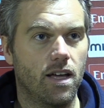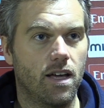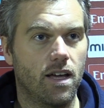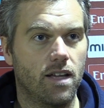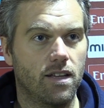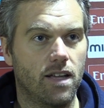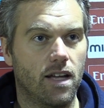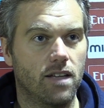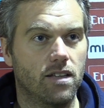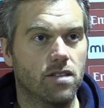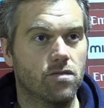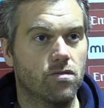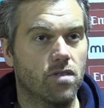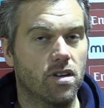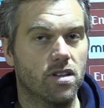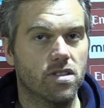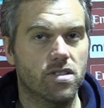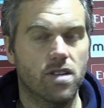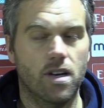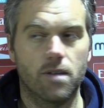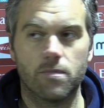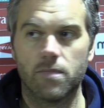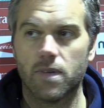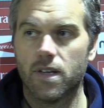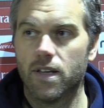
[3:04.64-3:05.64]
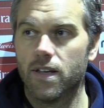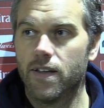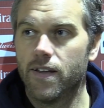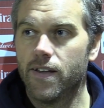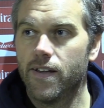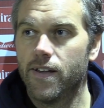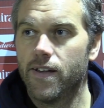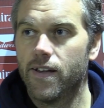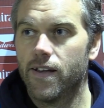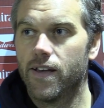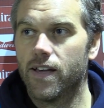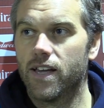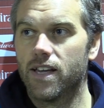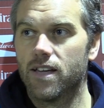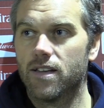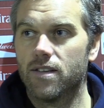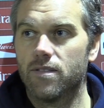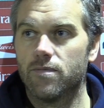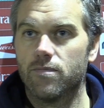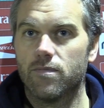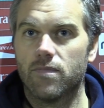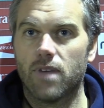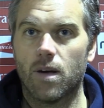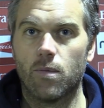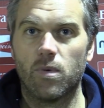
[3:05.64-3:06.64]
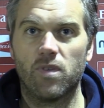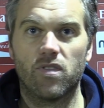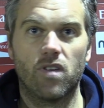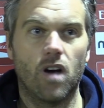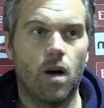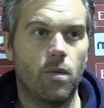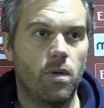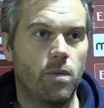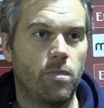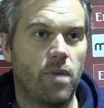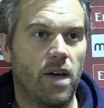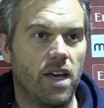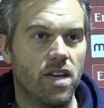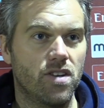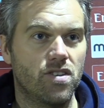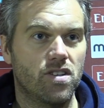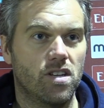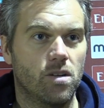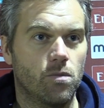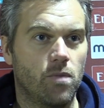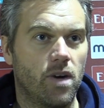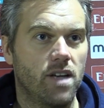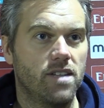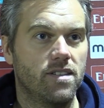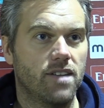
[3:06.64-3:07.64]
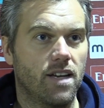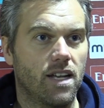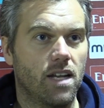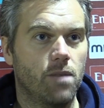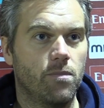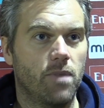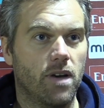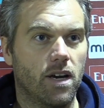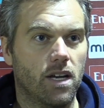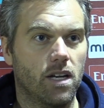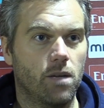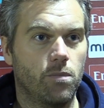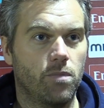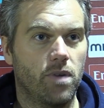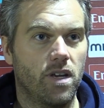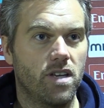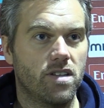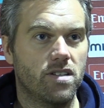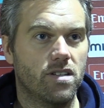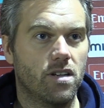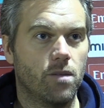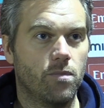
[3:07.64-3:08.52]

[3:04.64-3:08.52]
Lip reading: at the right time, and we've got to be patient and wait to get them back on the pitch,